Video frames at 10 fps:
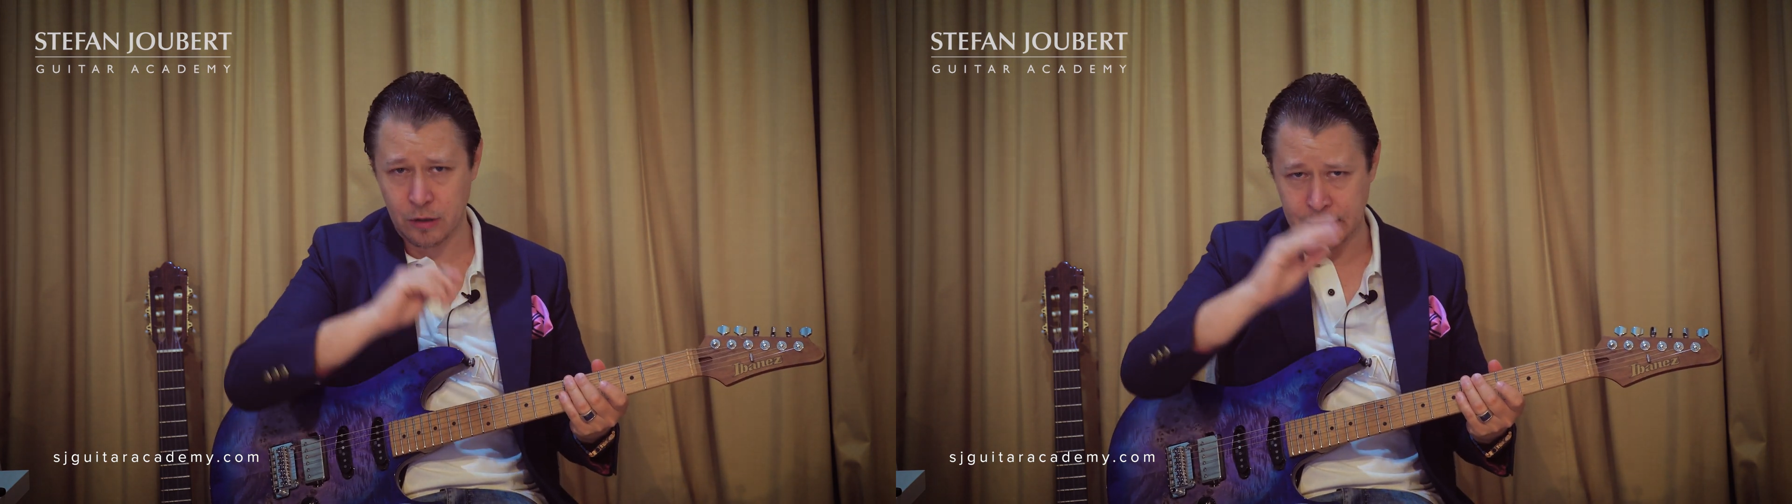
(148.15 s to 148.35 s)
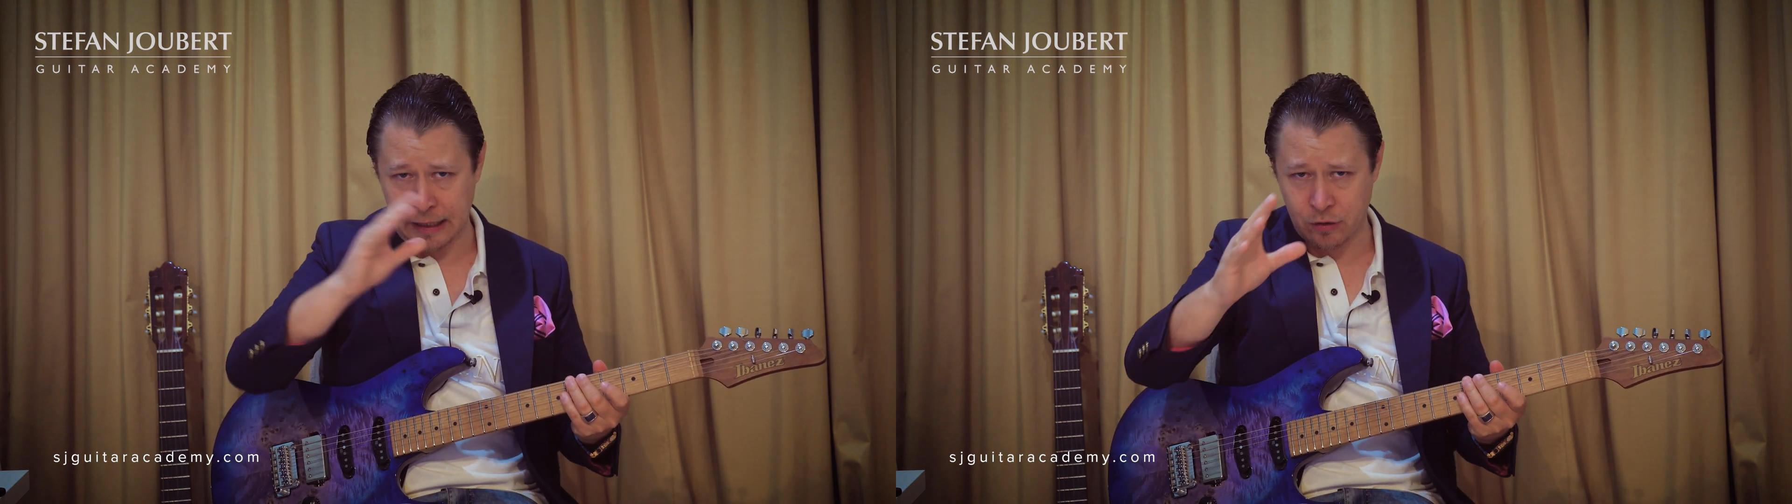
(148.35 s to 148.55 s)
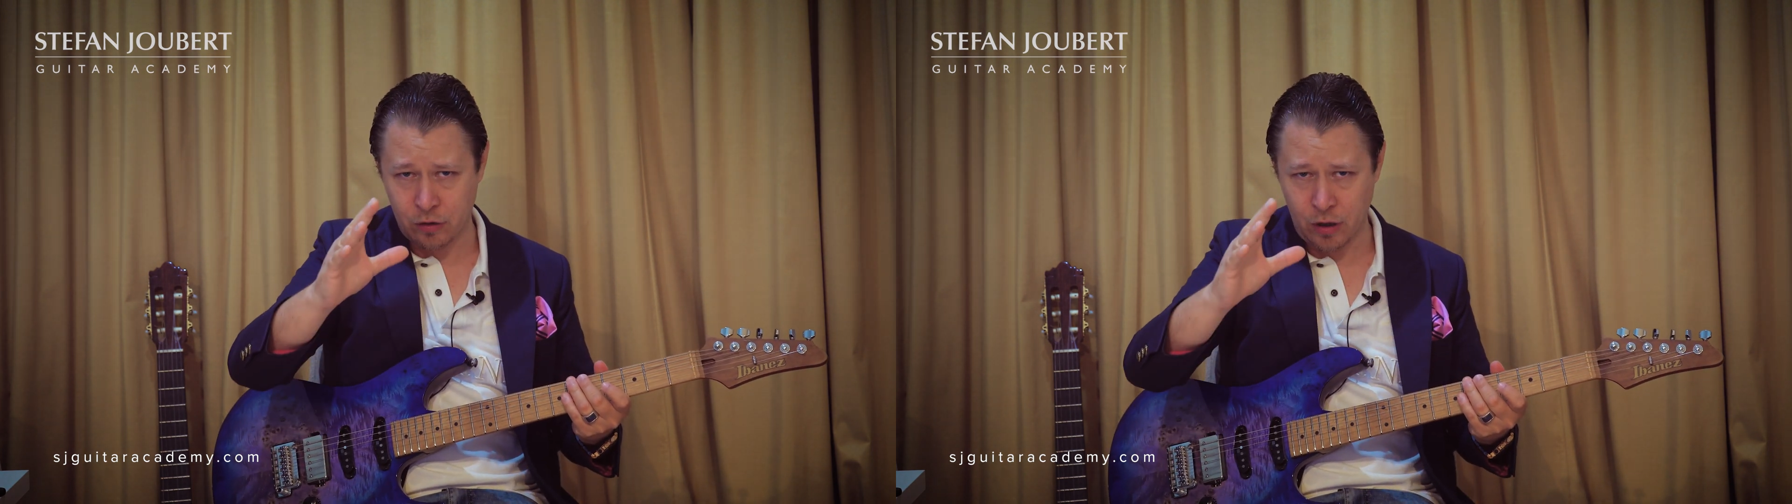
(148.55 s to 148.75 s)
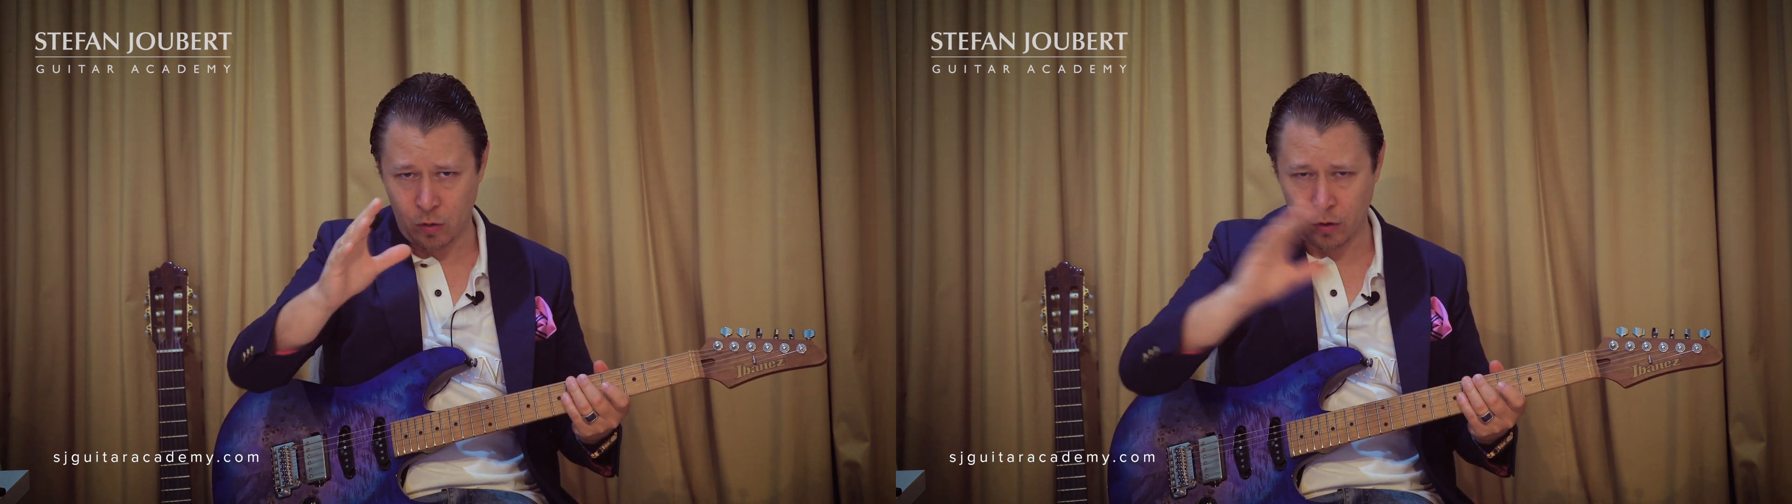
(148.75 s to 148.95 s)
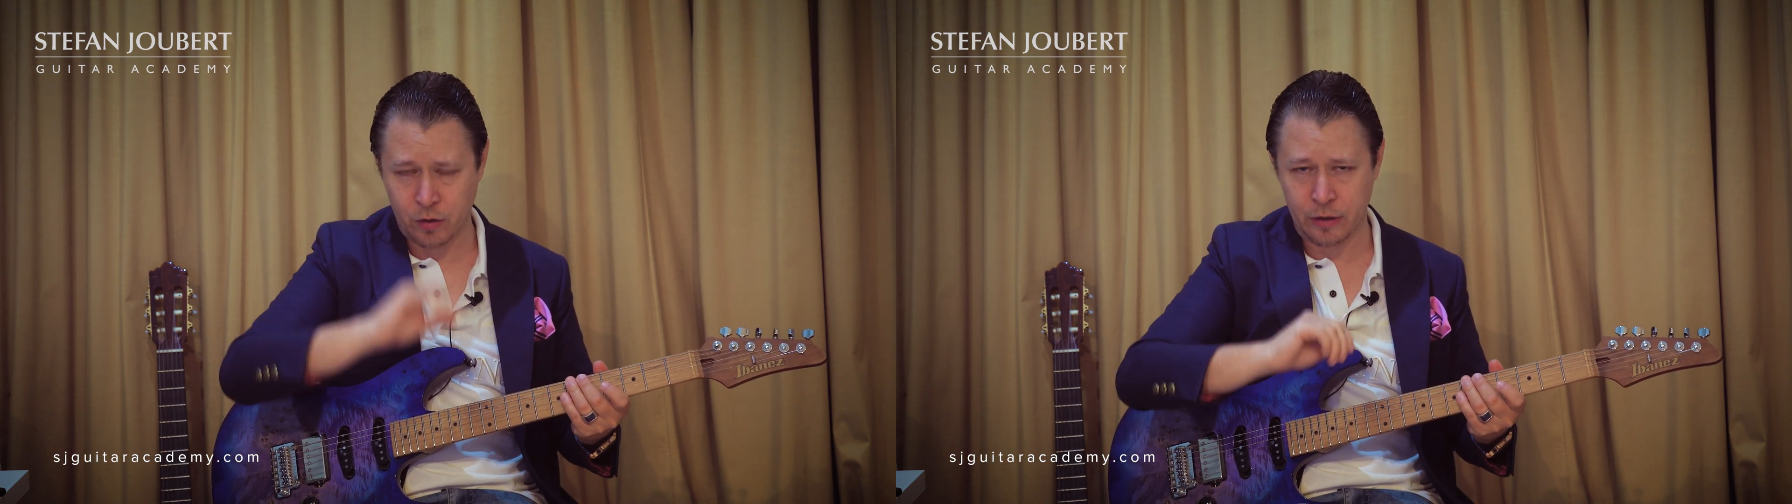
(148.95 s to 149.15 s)
get to
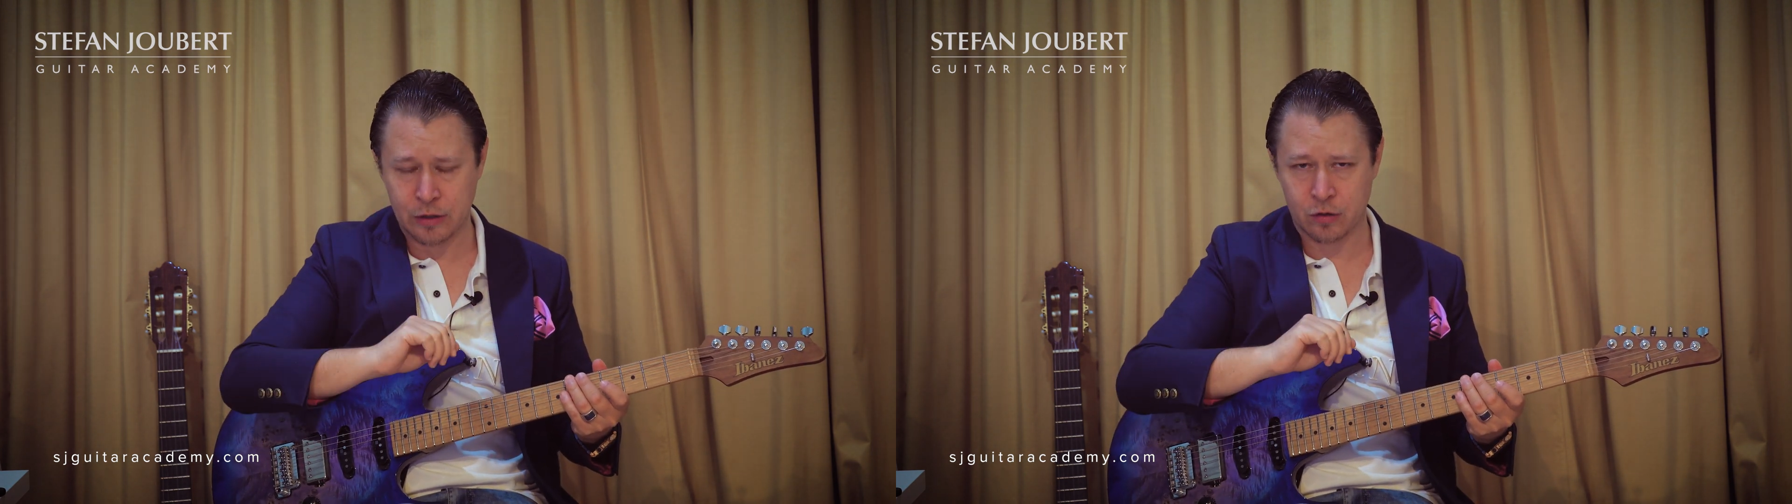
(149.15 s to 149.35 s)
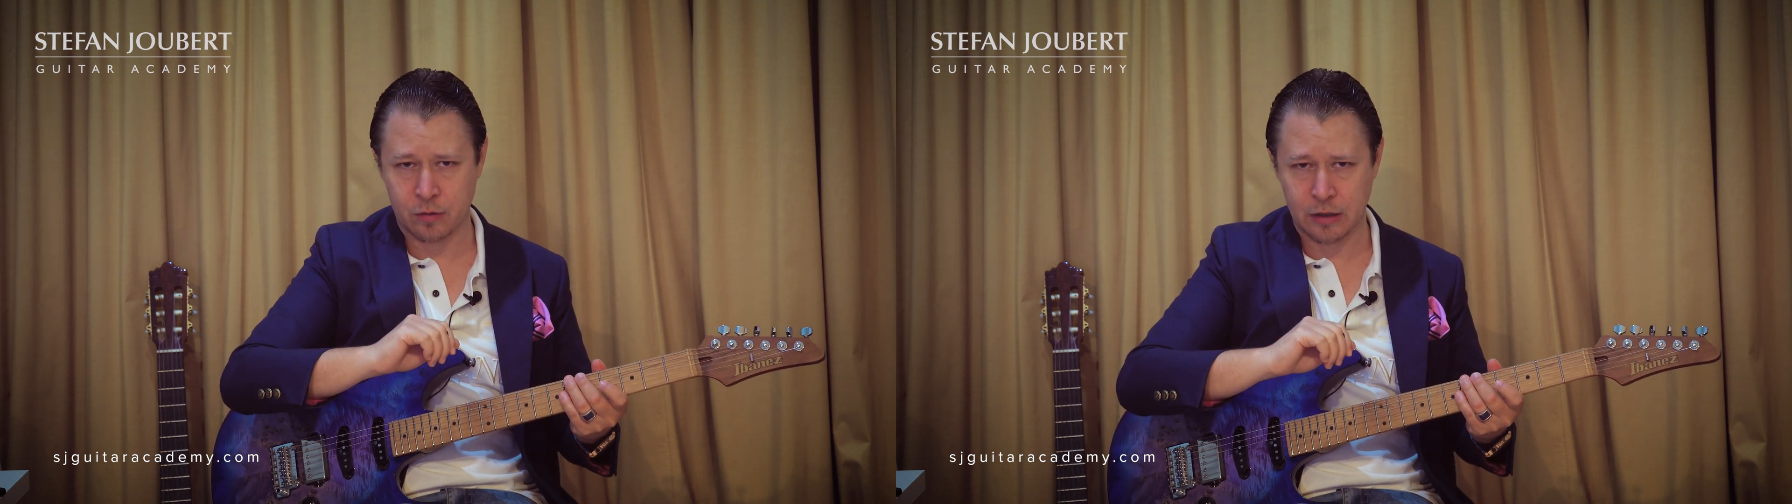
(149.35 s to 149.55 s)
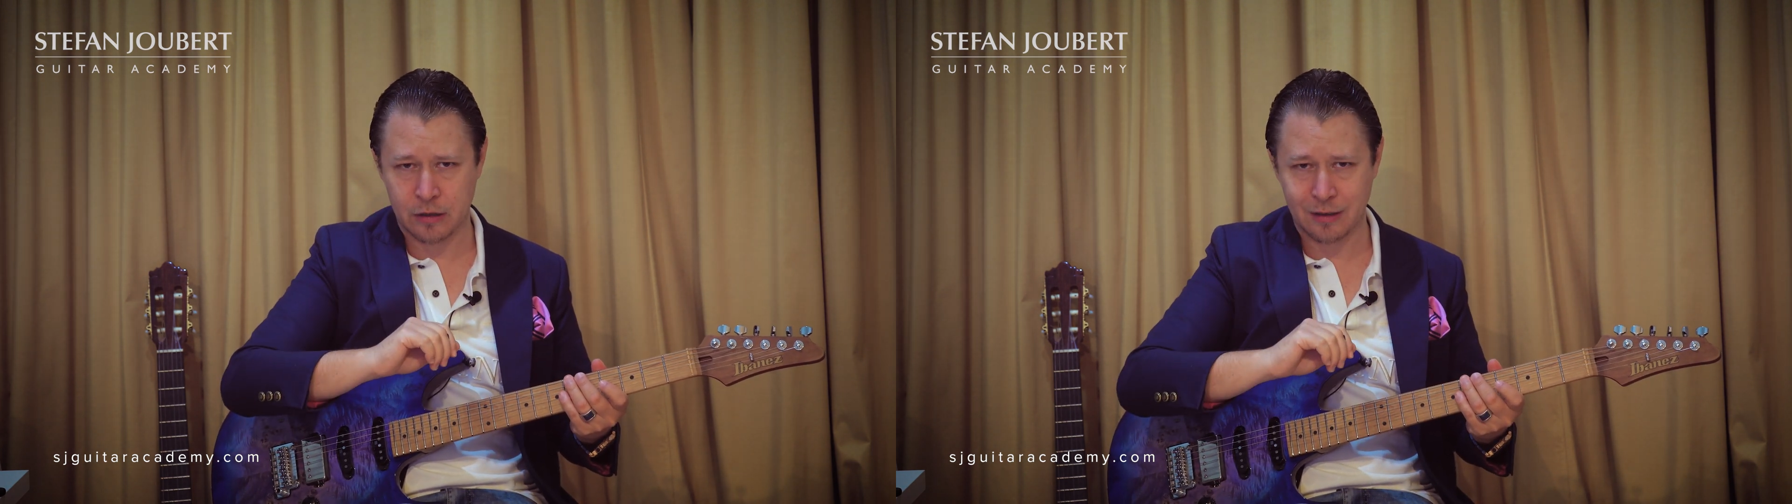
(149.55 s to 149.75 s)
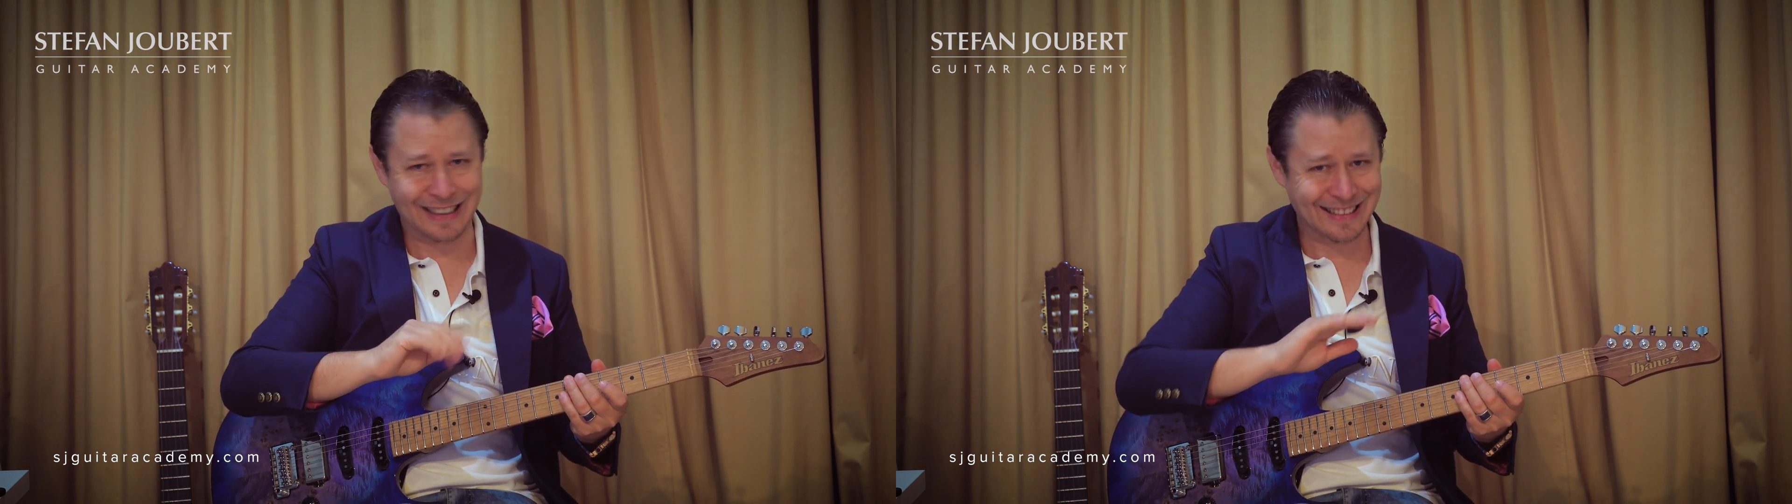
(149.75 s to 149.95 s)
know on your instrument.